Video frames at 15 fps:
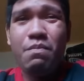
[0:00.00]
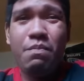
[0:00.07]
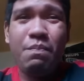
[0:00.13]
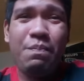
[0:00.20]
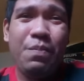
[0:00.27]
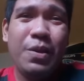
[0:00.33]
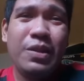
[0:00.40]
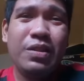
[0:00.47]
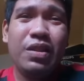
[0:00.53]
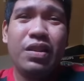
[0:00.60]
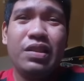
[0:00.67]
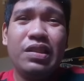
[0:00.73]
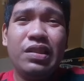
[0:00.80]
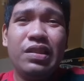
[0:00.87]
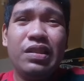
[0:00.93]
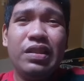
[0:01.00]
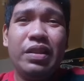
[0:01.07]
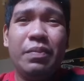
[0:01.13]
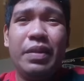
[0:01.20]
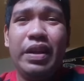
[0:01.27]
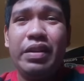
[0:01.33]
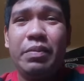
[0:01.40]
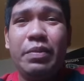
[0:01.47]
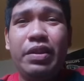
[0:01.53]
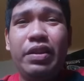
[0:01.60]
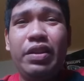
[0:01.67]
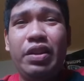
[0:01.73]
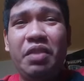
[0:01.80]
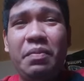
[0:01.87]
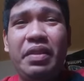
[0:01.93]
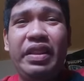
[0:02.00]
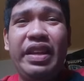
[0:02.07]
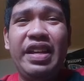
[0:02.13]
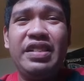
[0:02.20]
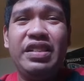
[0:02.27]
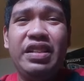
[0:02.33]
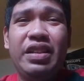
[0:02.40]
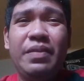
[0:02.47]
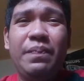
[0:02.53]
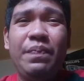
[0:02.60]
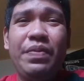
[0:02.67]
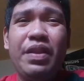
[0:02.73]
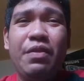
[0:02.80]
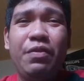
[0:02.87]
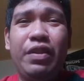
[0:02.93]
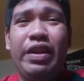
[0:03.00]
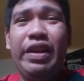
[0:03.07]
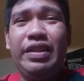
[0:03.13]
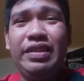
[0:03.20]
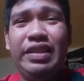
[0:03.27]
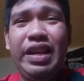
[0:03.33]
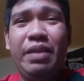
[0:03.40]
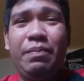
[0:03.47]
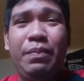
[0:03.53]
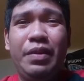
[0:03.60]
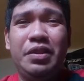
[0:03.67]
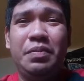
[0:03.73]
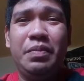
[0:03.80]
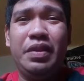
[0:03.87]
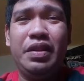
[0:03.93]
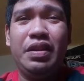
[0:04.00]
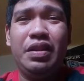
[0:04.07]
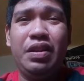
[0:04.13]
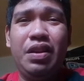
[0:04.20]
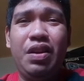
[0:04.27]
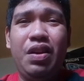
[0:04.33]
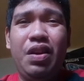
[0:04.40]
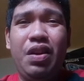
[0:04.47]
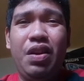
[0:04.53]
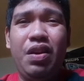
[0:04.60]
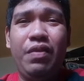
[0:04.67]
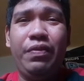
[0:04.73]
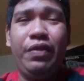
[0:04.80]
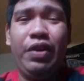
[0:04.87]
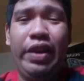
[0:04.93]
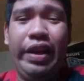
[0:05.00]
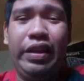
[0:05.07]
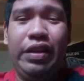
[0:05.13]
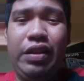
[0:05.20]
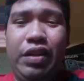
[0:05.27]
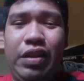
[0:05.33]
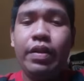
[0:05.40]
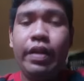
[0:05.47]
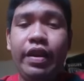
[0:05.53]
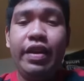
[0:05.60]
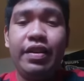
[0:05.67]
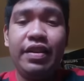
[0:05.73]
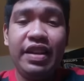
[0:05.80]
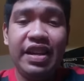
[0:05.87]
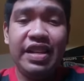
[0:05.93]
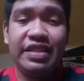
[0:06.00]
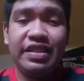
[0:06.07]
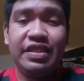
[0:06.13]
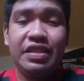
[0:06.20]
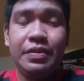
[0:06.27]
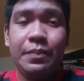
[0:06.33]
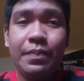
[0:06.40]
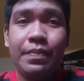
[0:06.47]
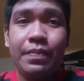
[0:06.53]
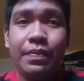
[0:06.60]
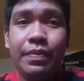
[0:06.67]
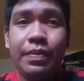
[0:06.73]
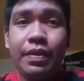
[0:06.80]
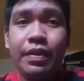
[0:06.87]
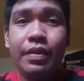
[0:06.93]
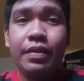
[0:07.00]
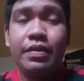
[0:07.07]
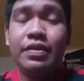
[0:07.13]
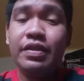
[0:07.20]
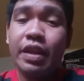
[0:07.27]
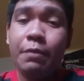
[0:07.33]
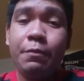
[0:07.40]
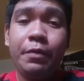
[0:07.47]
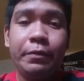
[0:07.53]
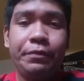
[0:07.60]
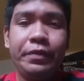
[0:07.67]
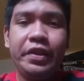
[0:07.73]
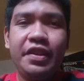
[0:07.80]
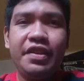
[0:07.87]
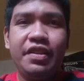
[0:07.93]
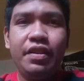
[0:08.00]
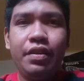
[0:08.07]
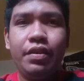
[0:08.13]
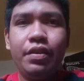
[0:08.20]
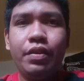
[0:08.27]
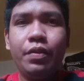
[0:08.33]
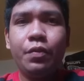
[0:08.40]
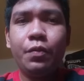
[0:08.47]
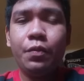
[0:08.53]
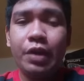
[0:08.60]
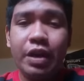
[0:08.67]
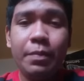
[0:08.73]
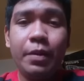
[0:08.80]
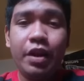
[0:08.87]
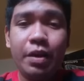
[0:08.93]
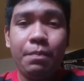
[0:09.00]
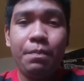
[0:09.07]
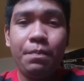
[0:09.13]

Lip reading: Please consult the motherboard documentation for the exact placement of connector. And the last, step 15, wrap up.